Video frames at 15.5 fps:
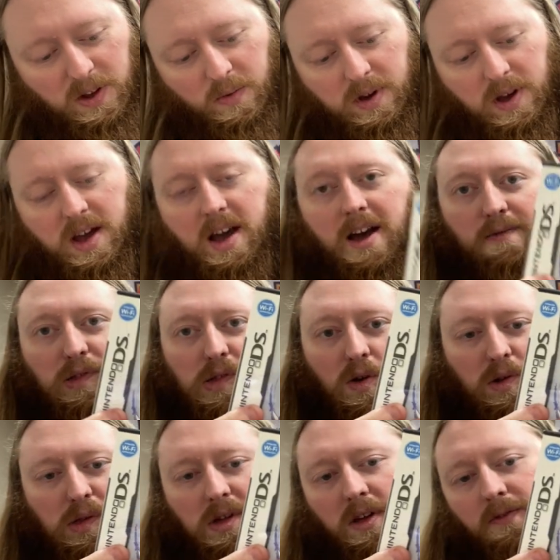We have
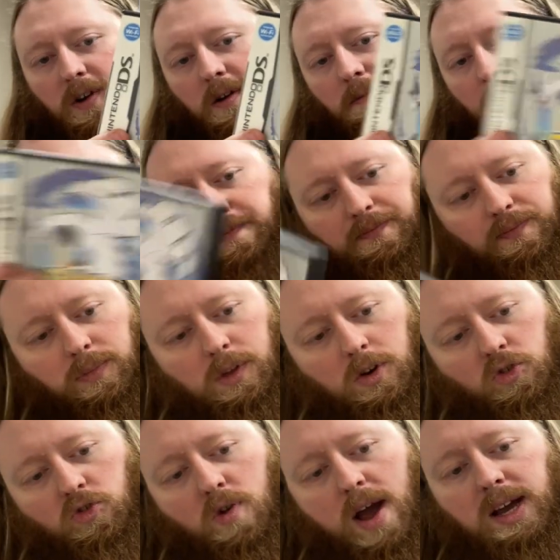Soul Silver,
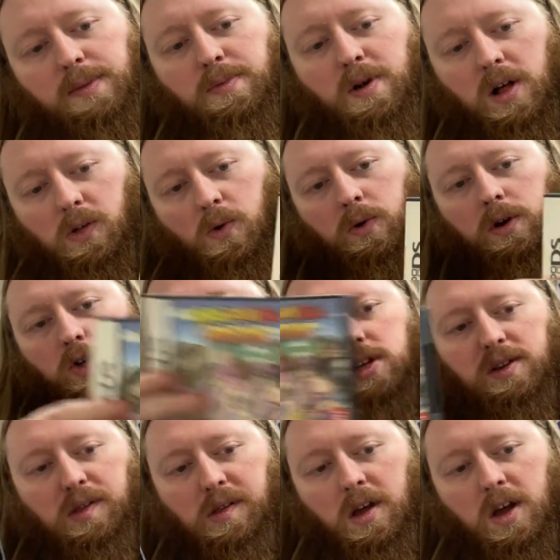Dragon Ball
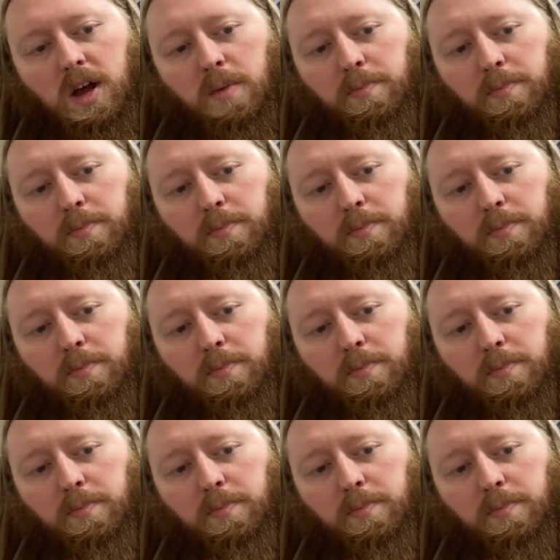Origins,